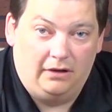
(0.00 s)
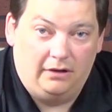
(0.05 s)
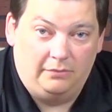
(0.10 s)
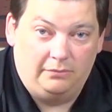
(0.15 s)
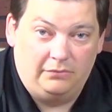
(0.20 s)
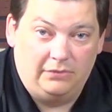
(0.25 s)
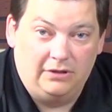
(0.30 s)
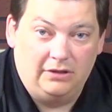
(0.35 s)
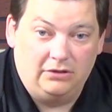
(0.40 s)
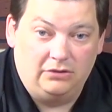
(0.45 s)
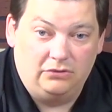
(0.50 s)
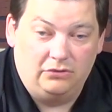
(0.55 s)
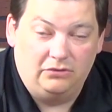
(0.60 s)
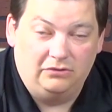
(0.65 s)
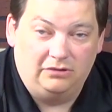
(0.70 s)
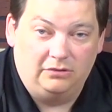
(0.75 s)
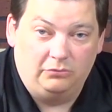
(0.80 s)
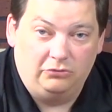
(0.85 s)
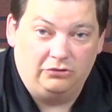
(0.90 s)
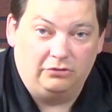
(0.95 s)
being
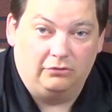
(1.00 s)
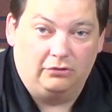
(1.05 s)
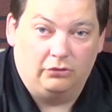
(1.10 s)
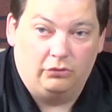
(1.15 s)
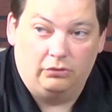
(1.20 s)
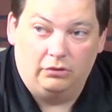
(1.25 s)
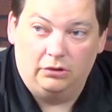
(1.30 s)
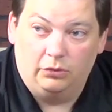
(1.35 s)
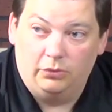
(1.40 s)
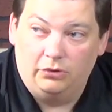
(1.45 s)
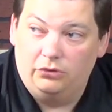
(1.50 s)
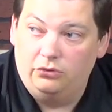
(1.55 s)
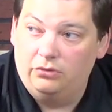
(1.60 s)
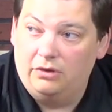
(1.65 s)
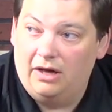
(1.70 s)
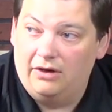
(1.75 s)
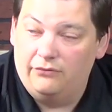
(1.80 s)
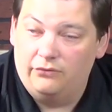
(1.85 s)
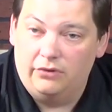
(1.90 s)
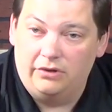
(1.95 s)
used in music recording, we do
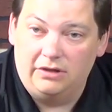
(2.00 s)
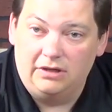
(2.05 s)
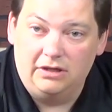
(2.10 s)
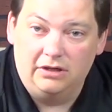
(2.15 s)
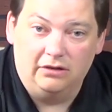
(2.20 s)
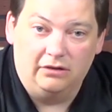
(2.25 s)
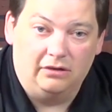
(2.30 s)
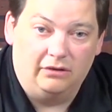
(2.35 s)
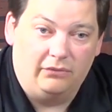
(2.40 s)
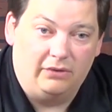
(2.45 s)
have one here.